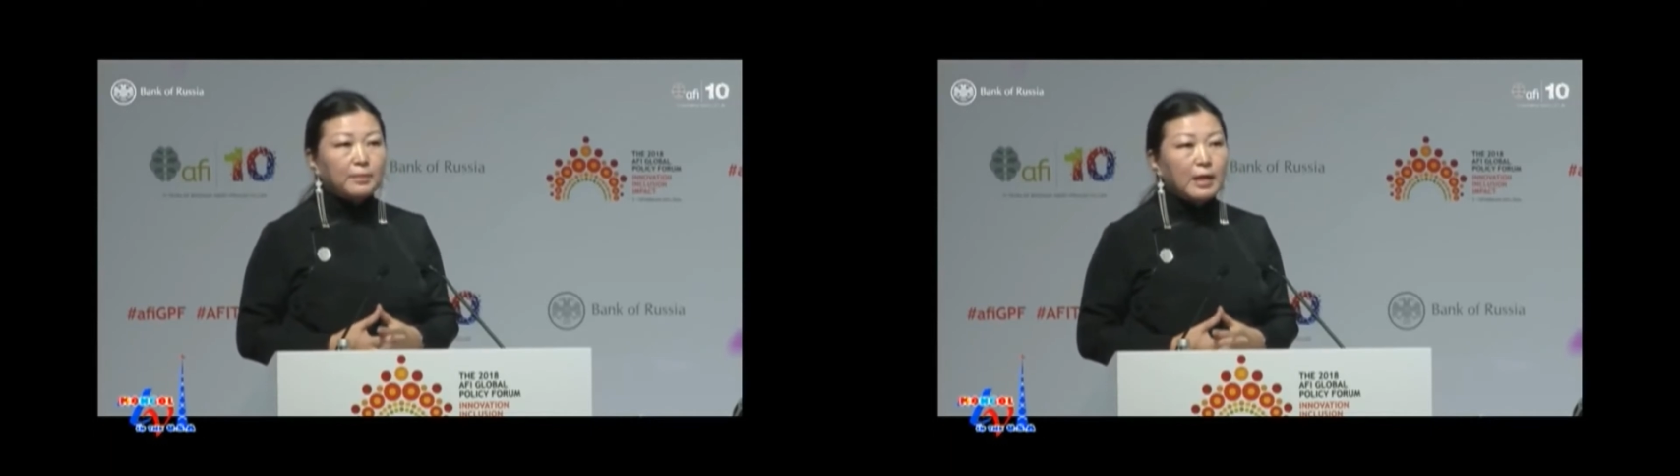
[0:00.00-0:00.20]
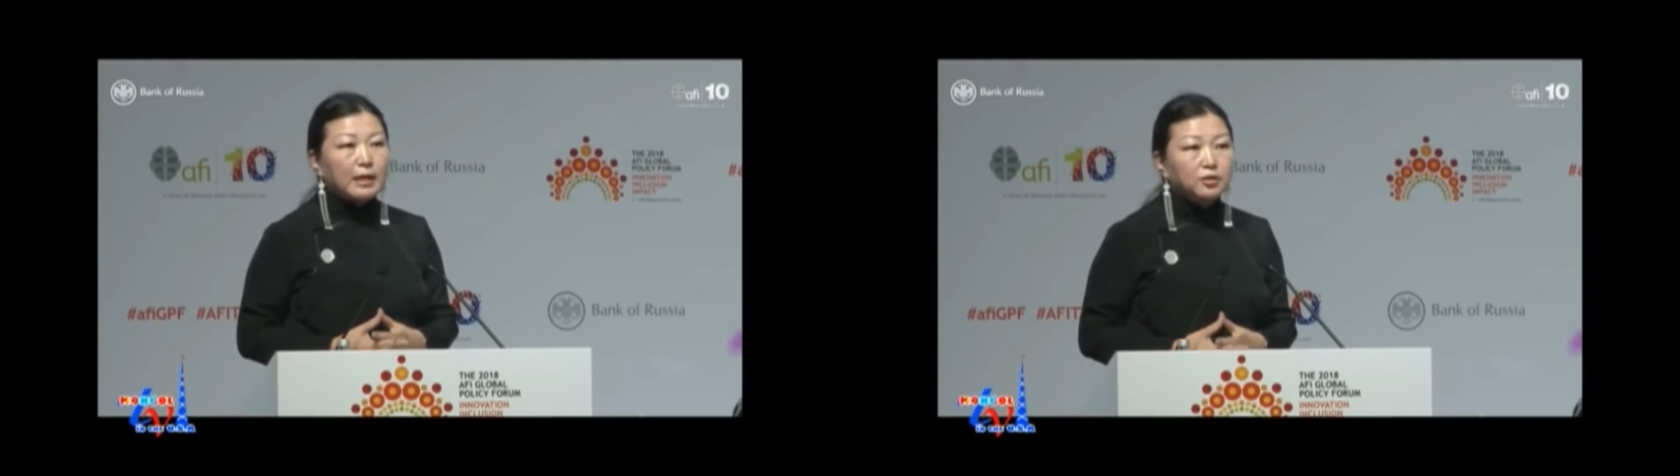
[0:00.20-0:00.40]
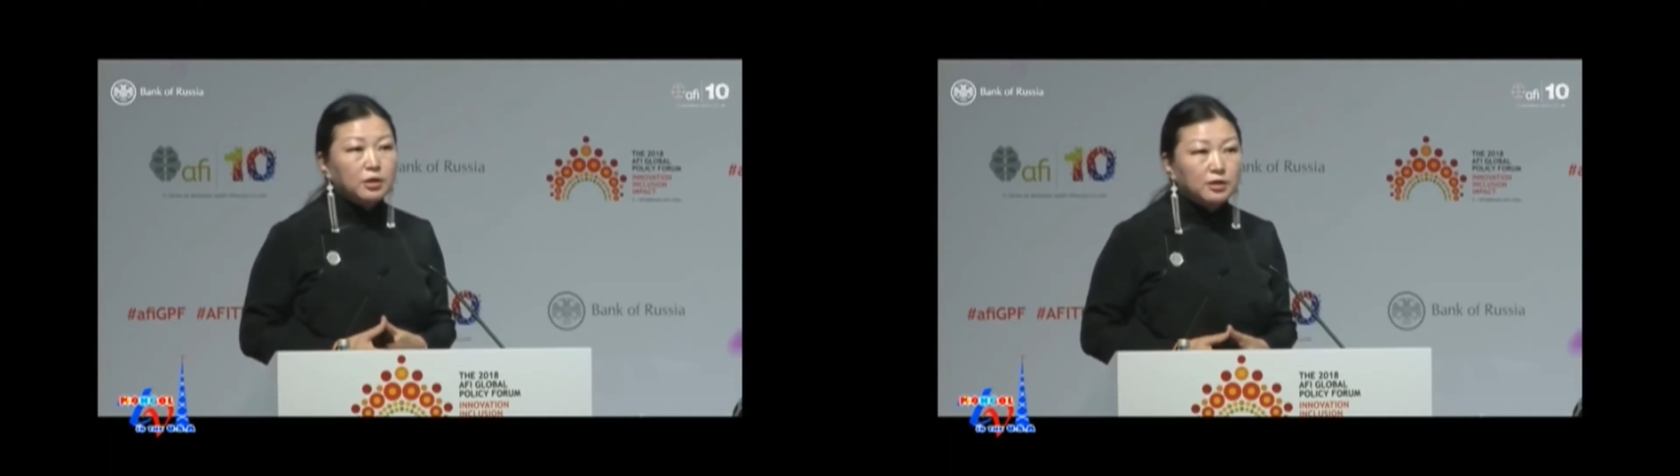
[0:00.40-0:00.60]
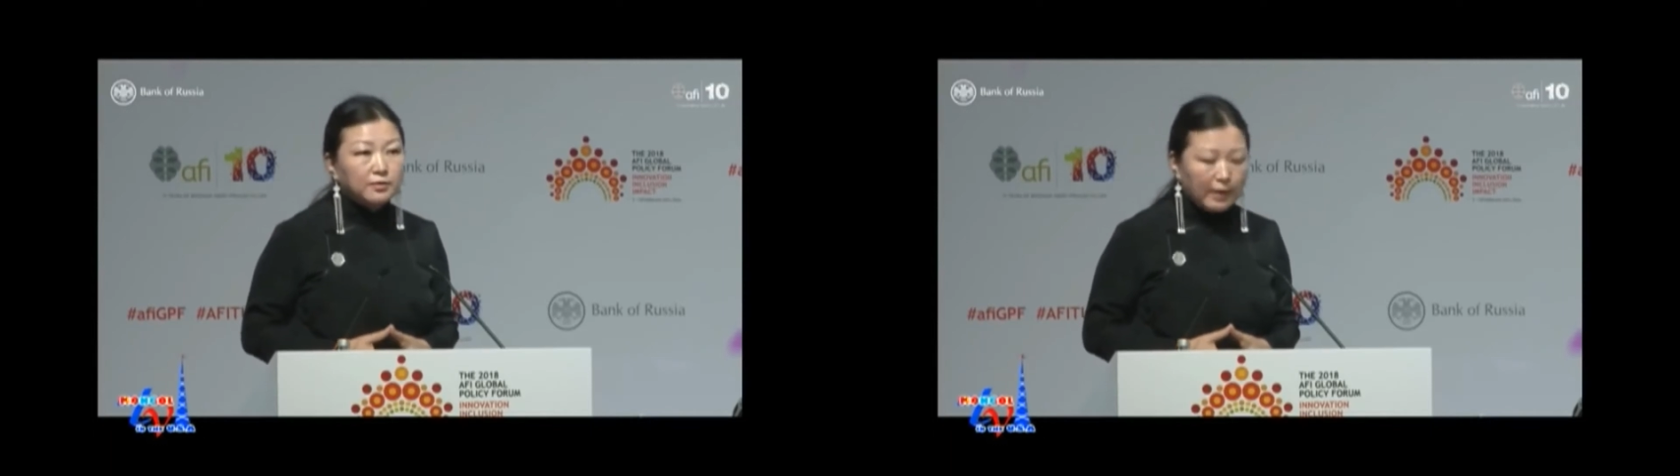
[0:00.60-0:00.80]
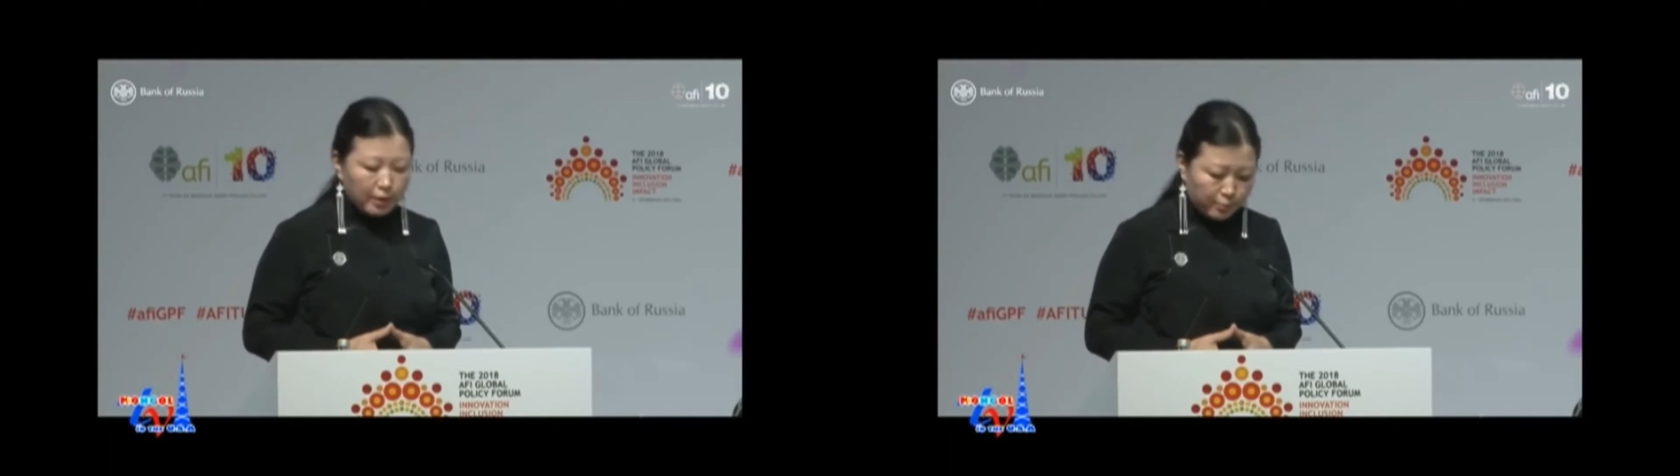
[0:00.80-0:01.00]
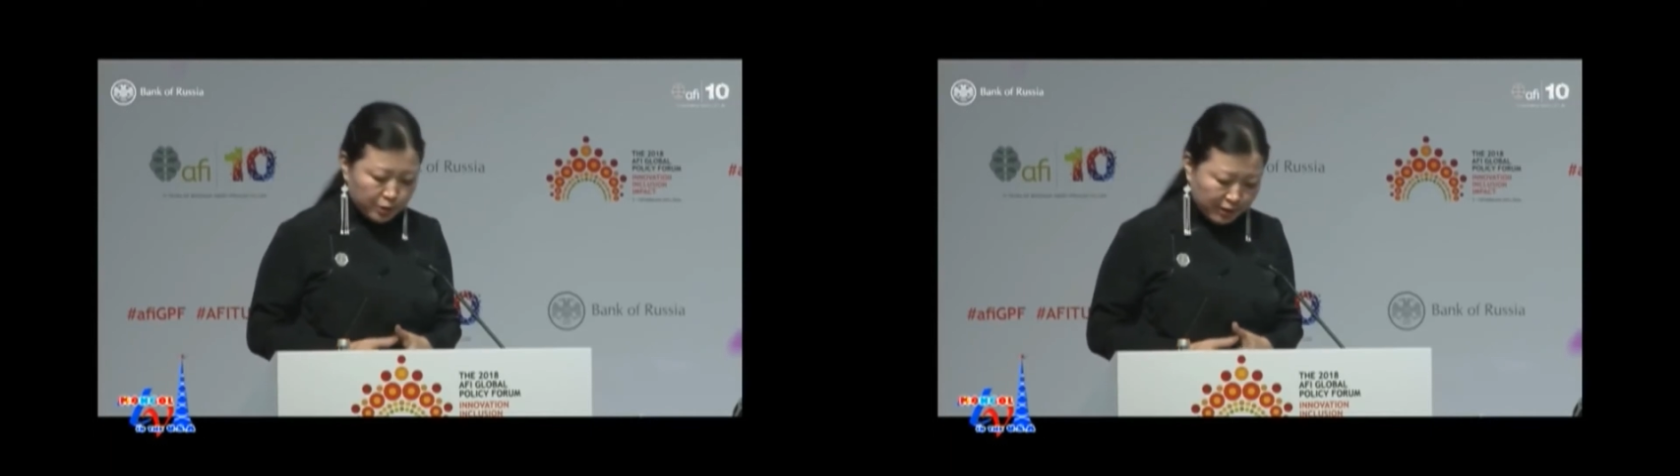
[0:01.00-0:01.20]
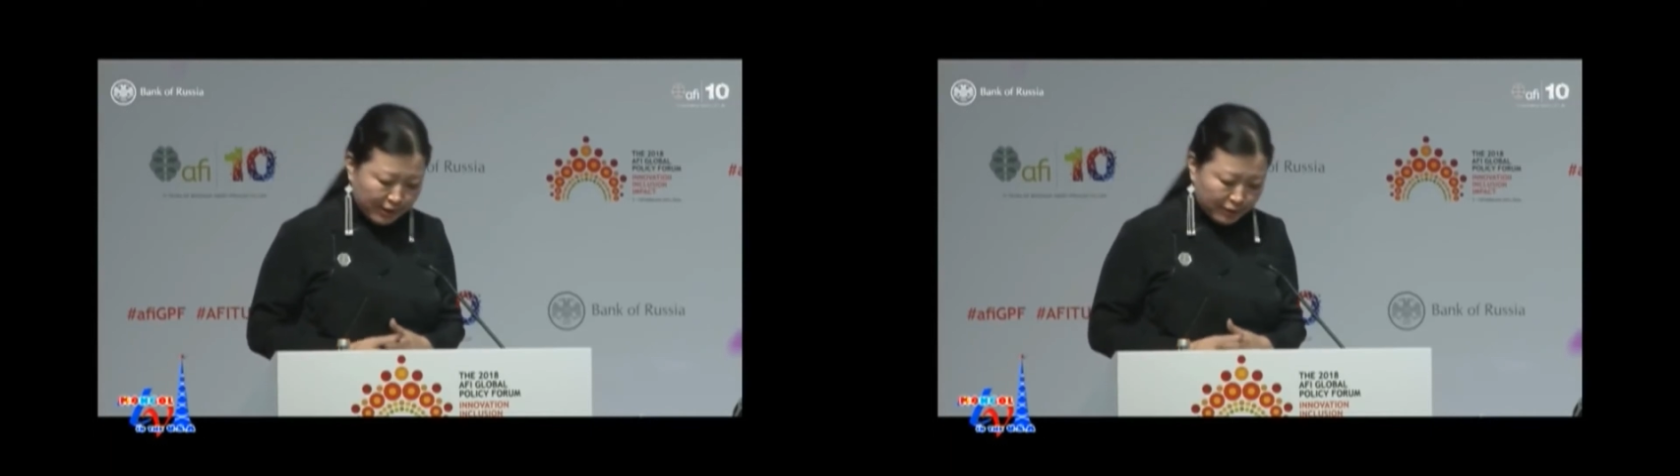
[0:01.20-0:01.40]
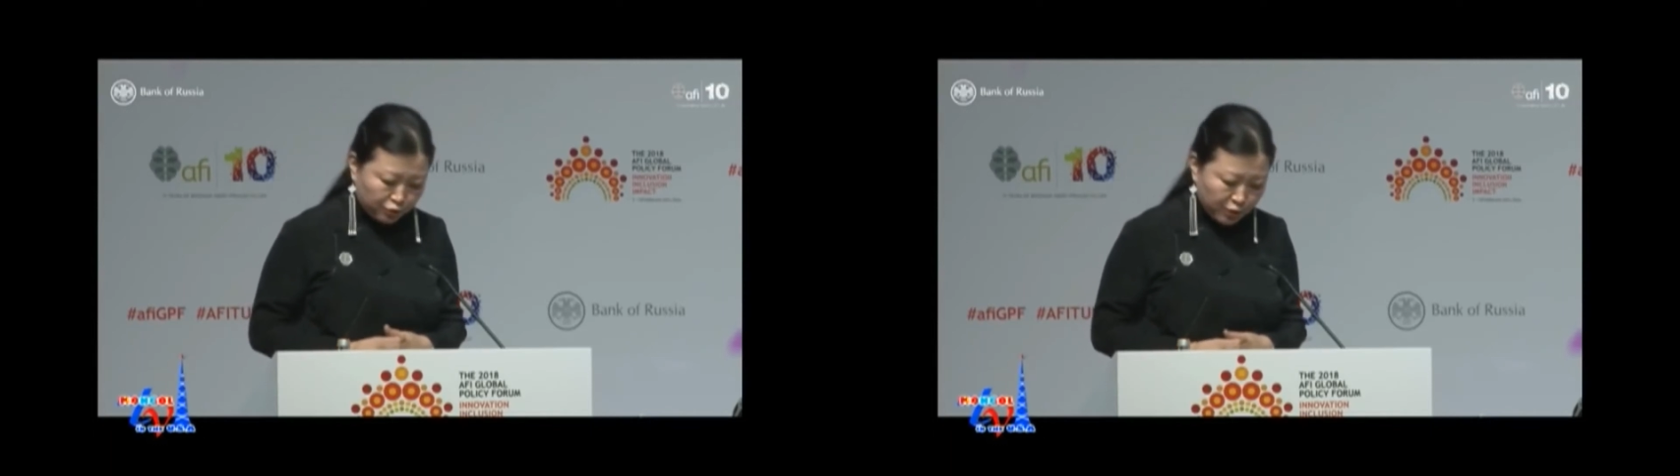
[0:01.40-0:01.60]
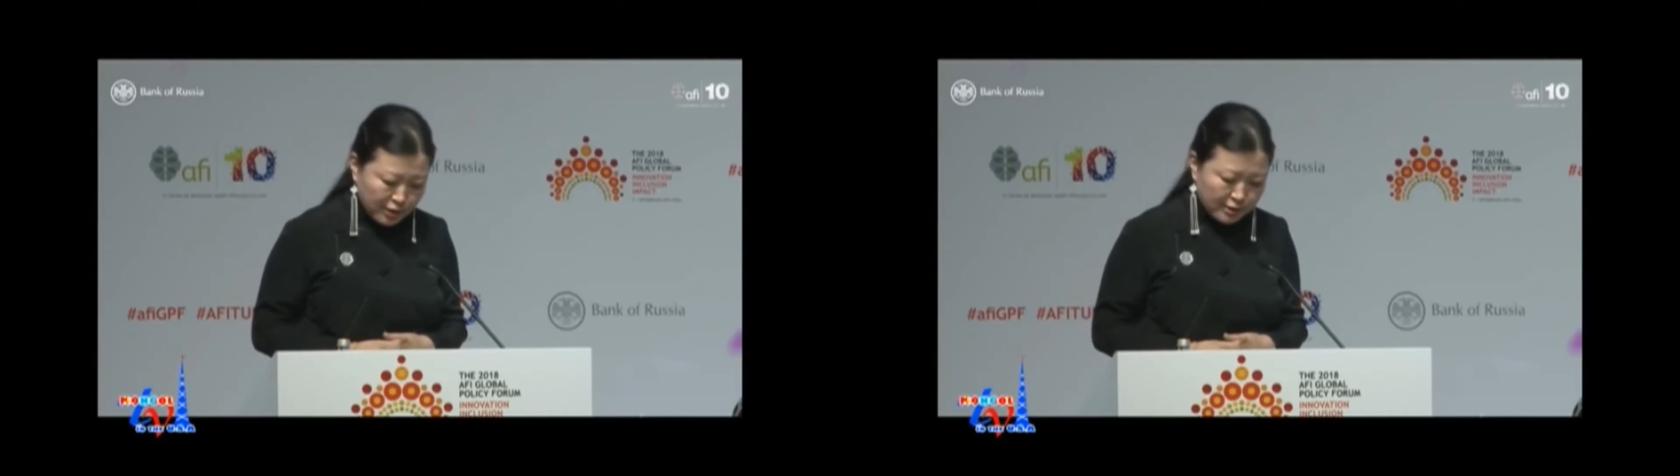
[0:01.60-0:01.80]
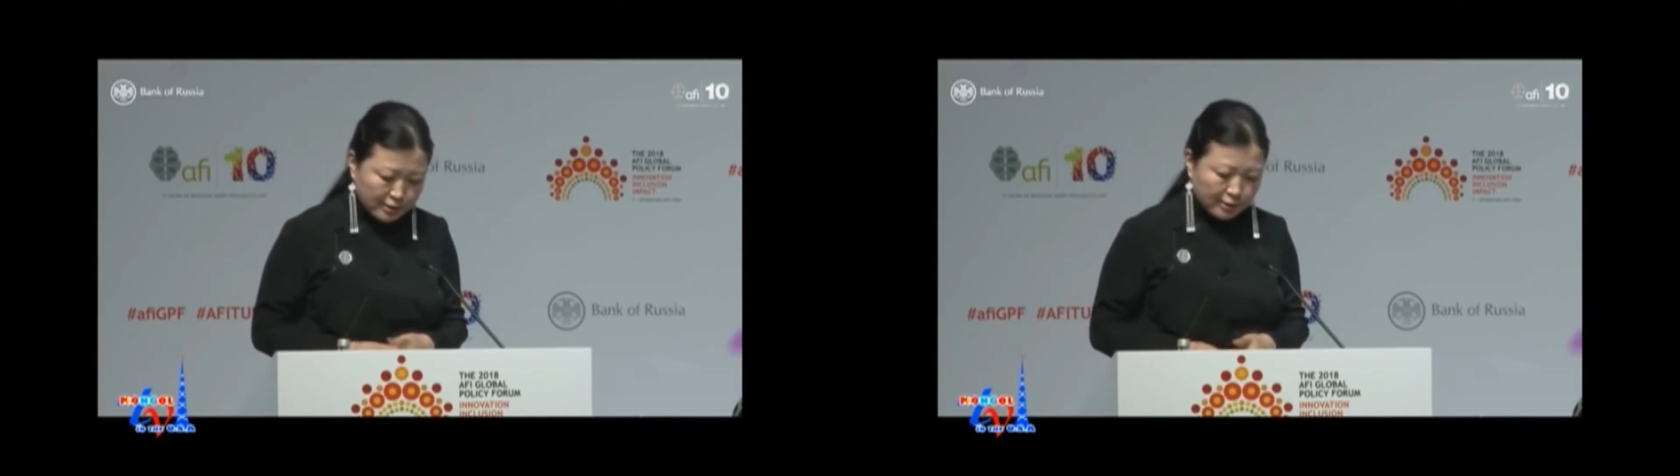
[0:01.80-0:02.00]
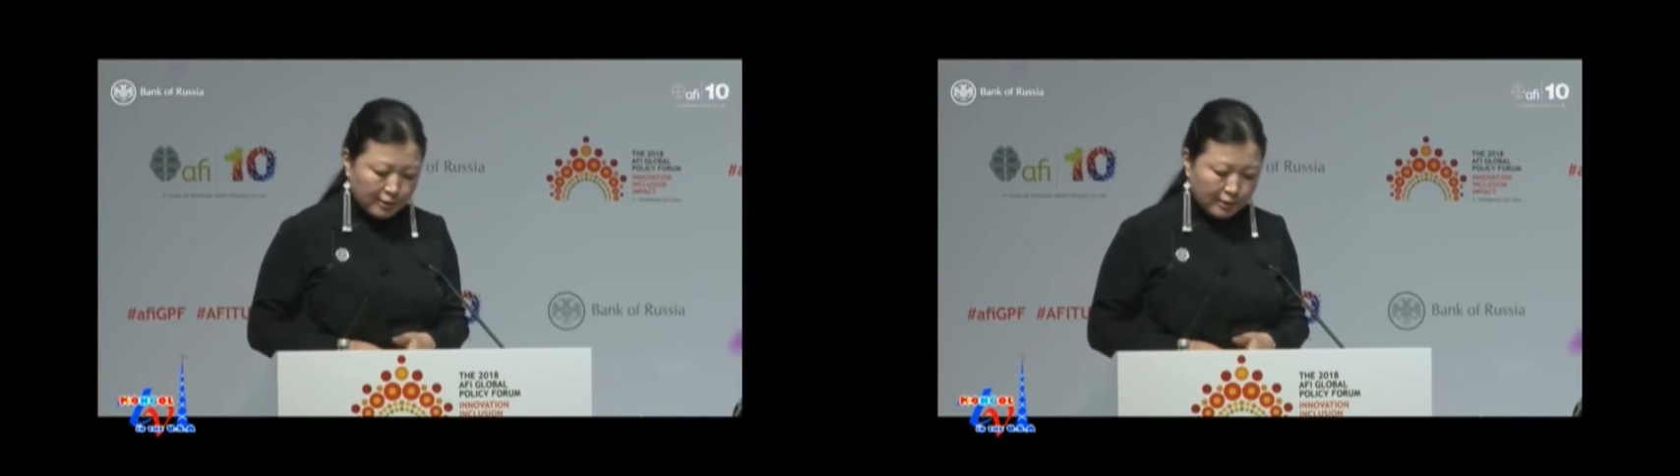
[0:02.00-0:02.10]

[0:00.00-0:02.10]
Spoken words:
among the developed countries